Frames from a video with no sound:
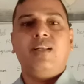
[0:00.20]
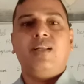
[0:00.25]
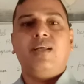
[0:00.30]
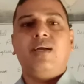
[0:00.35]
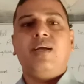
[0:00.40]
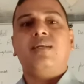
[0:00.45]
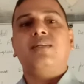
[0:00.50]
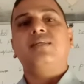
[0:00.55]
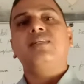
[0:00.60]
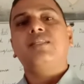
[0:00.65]

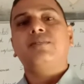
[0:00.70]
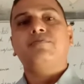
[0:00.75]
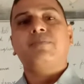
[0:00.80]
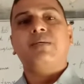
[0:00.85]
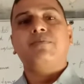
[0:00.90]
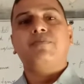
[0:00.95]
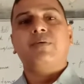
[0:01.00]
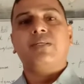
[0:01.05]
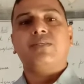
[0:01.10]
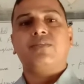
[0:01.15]
and it's my
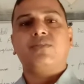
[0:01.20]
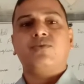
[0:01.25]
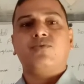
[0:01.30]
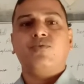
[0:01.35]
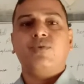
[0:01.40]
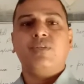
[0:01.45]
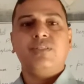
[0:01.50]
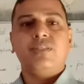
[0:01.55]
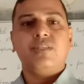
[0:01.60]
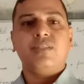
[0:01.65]
best
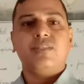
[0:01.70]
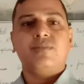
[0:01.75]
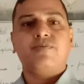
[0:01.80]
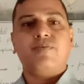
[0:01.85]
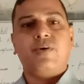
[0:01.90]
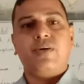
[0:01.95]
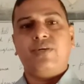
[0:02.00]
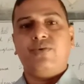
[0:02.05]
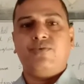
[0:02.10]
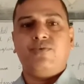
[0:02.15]
wishes
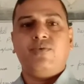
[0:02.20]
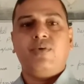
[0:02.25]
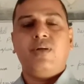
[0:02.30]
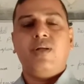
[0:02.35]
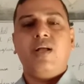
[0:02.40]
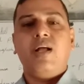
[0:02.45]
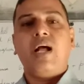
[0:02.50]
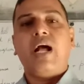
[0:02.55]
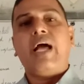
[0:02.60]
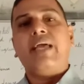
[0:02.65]
for you.
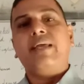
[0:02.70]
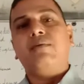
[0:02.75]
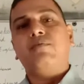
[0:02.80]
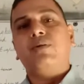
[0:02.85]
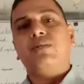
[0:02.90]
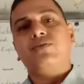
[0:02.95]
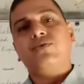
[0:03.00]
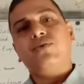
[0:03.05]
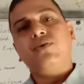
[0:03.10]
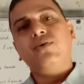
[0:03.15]
I am
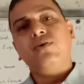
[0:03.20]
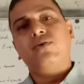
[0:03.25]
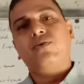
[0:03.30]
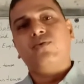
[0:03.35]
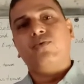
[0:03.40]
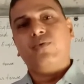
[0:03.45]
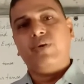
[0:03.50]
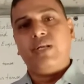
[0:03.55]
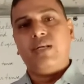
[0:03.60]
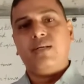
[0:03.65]
also
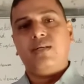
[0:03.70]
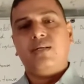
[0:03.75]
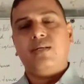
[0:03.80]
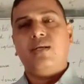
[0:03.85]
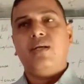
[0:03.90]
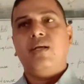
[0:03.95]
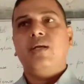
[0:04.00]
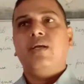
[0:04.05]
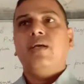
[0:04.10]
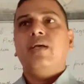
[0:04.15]
well.
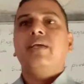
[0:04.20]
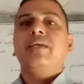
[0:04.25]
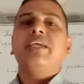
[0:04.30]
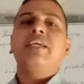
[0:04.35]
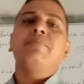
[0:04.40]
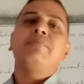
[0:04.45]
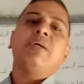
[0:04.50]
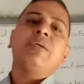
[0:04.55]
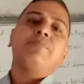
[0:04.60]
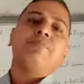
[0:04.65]

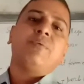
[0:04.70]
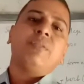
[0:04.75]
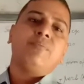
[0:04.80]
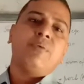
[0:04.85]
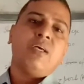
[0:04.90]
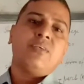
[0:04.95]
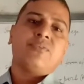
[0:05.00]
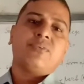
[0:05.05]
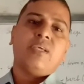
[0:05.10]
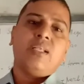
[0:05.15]
In my
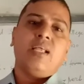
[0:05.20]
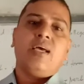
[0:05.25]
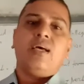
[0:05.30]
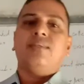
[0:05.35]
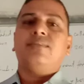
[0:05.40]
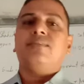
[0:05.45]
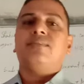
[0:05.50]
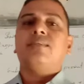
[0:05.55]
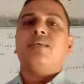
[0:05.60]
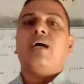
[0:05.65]
previous
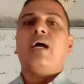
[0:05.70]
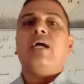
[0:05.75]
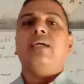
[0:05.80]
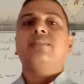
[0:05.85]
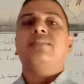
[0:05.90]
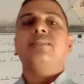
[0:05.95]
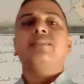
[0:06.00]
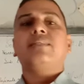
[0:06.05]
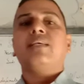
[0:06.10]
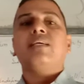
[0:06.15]
class, I
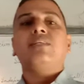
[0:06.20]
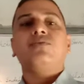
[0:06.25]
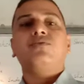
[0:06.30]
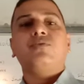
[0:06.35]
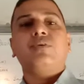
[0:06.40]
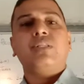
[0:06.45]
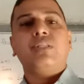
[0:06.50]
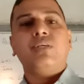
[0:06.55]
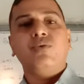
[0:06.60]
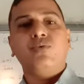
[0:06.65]
discussed
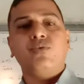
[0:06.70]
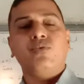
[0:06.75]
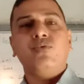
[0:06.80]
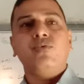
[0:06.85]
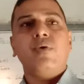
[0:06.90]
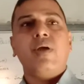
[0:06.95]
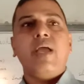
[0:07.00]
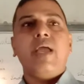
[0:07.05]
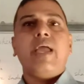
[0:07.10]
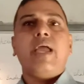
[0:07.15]
with
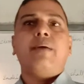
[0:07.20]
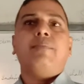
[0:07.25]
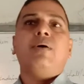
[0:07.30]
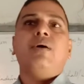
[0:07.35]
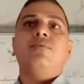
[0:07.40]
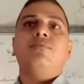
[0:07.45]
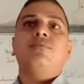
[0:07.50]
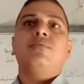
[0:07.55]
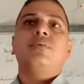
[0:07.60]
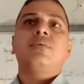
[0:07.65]
you
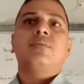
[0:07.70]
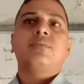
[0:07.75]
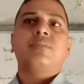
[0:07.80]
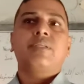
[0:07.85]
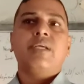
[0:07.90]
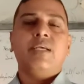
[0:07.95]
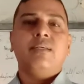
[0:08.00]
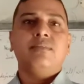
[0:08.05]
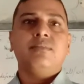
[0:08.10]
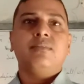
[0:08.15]
about
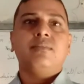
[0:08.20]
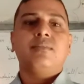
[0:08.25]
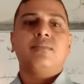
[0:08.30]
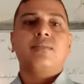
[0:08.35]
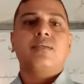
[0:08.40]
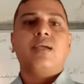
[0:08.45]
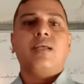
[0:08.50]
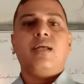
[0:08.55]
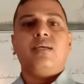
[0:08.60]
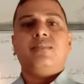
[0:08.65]

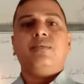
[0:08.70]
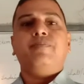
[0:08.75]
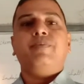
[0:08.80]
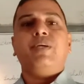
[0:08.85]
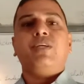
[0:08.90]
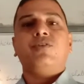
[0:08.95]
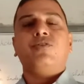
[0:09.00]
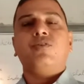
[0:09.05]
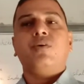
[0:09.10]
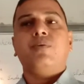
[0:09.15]
tense,
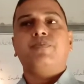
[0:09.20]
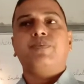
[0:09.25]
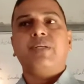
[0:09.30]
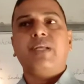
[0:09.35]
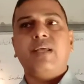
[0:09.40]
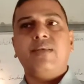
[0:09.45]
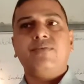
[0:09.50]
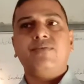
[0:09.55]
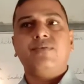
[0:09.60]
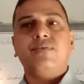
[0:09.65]
classification of
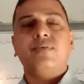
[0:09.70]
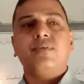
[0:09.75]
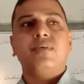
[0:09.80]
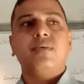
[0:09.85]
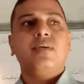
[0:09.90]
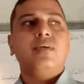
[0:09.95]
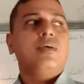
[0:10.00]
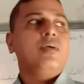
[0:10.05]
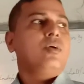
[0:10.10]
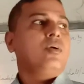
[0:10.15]
tense,
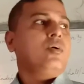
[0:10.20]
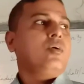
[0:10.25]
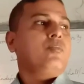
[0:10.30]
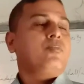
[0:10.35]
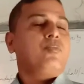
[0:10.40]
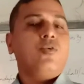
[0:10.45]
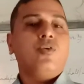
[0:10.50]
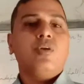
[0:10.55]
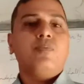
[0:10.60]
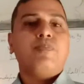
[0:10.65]

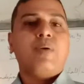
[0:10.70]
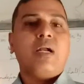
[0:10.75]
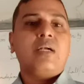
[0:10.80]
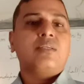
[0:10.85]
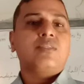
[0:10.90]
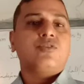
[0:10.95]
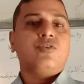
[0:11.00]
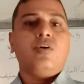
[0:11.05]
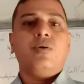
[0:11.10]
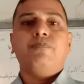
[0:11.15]
4
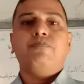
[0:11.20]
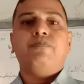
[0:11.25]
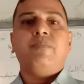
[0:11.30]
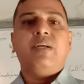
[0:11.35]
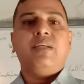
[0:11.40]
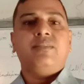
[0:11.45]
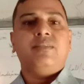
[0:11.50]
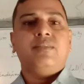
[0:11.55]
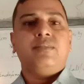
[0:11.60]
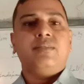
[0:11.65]
parts of
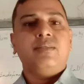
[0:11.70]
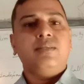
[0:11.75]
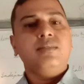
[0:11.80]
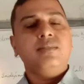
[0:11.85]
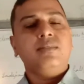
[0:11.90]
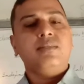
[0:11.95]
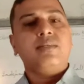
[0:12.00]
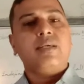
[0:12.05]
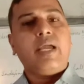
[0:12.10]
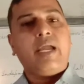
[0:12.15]
present
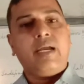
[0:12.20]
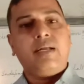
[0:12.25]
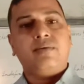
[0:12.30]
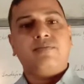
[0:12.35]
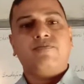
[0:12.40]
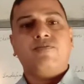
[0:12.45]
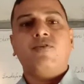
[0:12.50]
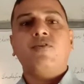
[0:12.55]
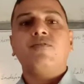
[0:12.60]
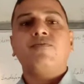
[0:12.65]
tense and
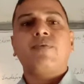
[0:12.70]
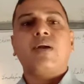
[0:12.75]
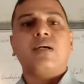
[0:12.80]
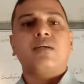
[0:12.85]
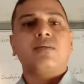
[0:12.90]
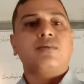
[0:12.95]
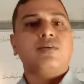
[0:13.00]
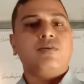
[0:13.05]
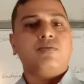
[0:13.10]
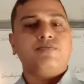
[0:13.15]
4
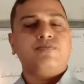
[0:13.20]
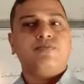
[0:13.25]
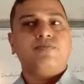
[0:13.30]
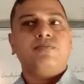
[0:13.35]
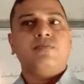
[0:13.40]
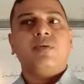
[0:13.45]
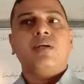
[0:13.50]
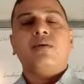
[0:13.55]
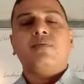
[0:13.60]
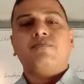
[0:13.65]

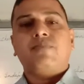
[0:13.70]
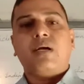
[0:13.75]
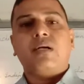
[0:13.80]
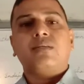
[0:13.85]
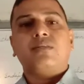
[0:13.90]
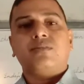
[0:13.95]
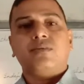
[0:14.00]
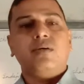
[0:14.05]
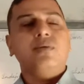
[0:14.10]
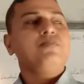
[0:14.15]

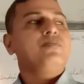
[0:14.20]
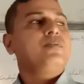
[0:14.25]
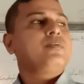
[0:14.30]
parts of